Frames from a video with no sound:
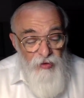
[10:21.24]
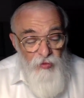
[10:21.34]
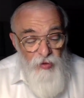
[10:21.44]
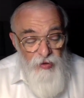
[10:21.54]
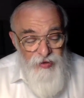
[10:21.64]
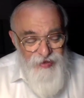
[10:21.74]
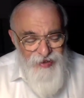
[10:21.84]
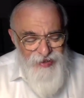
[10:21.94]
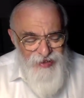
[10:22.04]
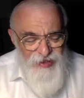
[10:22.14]
What's
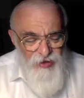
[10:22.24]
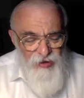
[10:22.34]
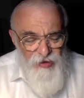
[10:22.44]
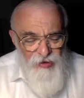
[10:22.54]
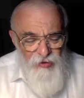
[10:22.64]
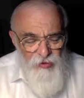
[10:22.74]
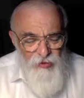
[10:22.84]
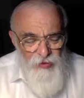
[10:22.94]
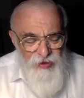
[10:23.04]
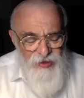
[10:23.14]
this in
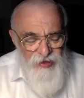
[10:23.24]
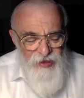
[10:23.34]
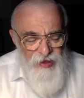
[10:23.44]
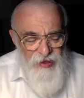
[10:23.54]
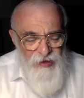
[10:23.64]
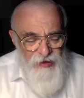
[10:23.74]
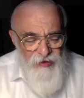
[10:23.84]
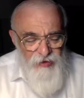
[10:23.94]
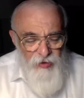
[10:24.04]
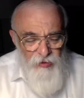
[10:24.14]
Yanahu? What's this in
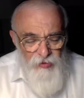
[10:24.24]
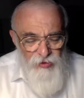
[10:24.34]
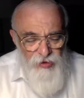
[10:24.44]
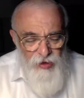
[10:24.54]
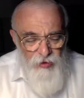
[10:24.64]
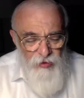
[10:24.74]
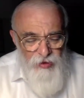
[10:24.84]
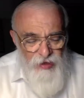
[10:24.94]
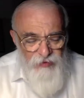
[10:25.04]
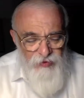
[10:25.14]
in Golo?
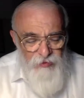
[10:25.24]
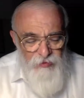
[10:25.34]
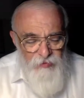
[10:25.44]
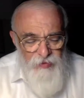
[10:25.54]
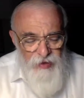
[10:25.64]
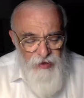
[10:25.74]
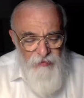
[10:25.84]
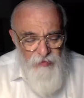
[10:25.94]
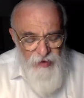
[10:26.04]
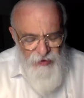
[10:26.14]
Sheklolos Avedis
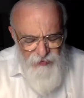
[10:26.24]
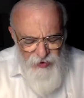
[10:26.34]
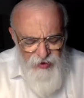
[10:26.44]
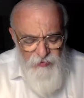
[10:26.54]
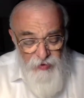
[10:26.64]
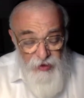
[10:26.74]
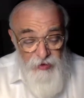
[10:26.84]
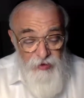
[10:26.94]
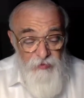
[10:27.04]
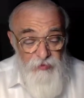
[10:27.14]
Bnei
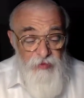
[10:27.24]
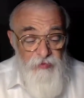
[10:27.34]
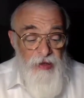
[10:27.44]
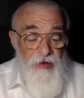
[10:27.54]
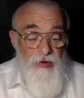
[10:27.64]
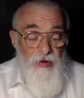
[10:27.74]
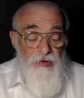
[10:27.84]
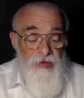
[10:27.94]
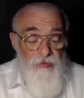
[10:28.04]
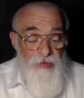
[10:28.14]
Yisrael Bisman
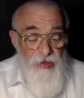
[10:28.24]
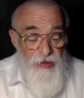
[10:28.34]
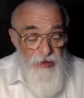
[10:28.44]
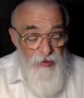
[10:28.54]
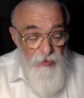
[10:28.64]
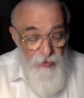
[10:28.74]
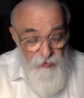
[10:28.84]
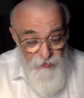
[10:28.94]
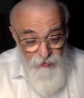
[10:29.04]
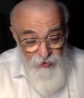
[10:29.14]
Agolish Mishali
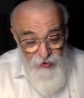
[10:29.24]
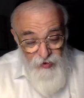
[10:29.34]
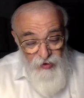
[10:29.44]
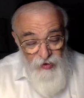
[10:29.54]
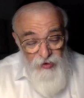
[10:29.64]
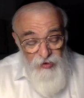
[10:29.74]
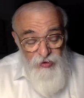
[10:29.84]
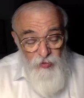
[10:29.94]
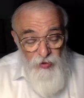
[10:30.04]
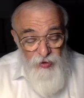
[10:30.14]
Ibur.
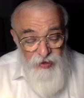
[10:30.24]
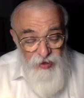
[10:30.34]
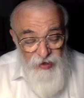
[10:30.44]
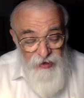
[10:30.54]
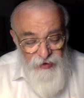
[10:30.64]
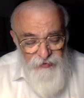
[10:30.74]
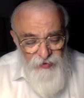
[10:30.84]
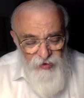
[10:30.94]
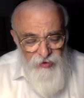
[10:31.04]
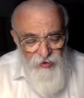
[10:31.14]
So what's the Ikar
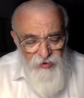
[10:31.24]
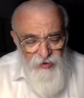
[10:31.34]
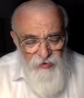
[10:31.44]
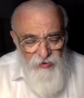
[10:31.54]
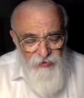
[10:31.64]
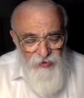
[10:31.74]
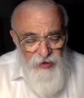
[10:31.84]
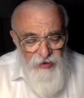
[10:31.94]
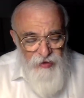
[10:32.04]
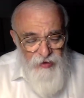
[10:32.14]
Aveda of
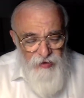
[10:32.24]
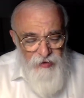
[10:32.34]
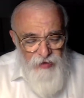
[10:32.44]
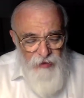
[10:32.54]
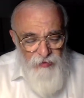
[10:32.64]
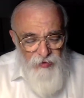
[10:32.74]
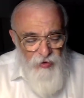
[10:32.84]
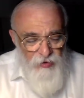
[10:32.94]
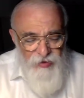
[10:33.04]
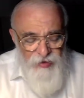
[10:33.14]
Eden in, in, the time of
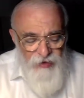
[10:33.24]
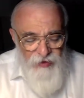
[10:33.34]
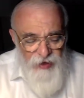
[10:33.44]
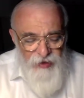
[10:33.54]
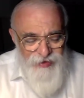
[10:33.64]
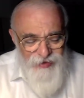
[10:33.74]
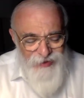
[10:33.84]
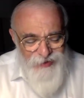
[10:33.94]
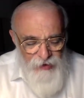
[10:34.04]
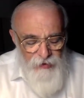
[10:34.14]
Golos? Our head is
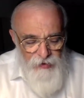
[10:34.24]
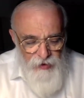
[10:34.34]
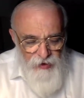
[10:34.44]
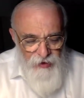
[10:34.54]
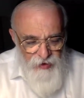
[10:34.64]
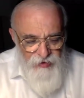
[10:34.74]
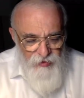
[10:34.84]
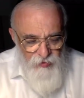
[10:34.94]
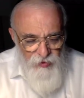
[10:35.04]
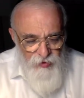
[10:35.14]
not held high, as
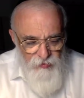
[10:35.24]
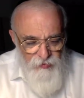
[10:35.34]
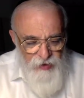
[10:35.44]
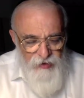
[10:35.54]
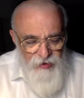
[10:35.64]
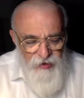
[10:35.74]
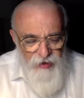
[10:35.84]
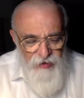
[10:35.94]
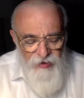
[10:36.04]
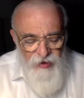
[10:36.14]
it were, meaning to
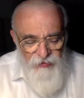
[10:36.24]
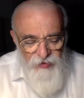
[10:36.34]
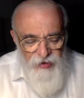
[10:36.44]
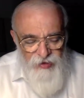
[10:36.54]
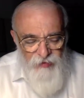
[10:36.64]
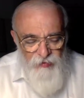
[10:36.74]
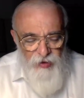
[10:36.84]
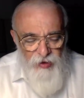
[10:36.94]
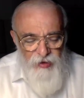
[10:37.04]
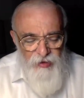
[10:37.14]
say it's not Avedis
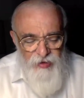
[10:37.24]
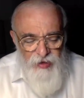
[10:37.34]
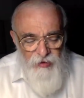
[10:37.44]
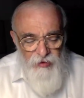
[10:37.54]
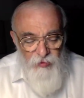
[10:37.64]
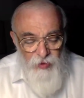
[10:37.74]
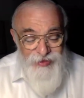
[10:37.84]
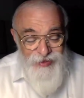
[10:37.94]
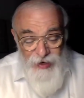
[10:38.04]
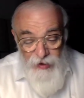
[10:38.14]
Ambeich and Seichel.
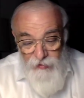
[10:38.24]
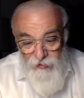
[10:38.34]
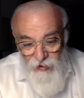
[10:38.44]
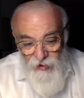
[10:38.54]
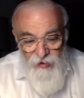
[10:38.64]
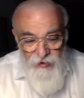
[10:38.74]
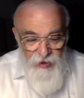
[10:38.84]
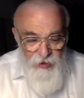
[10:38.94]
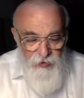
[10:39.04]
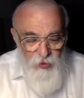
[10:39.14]
Where's the head? The
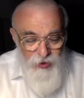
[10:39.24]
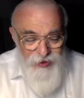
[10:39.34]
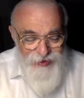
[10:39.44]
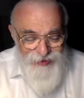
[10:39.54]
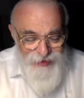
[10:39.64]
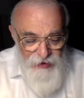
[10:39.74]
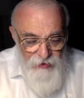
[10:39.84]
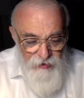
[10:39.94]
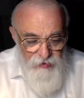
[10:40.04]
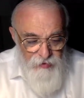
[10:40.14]
head's between the
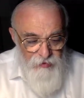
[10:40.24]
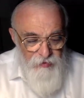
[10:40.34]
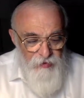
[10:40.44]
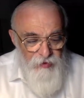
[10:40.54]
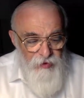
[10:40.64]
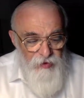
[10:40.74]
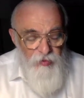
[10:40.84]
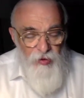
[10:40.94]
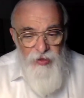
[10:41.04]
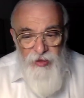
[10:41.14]
knees.
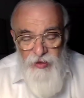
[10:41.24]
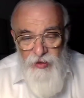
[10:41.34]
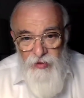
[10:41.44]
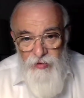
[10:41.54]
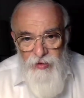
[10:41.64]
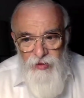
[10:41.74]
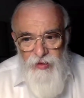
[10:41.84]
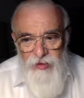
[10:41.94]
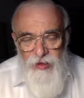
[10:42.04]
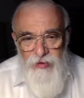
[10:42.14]
What's the need? The
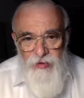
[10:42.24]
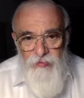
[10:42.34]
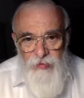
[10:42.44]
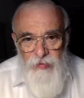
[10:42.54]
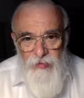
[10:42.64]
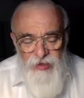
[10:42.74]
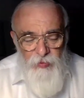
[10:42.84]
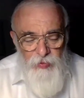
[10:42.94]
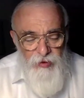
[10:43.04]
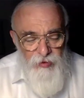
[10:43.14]
needs are the Maisa
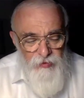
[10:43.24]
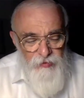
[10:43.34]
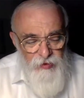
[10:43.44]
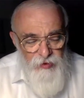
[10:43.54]
B'Poel,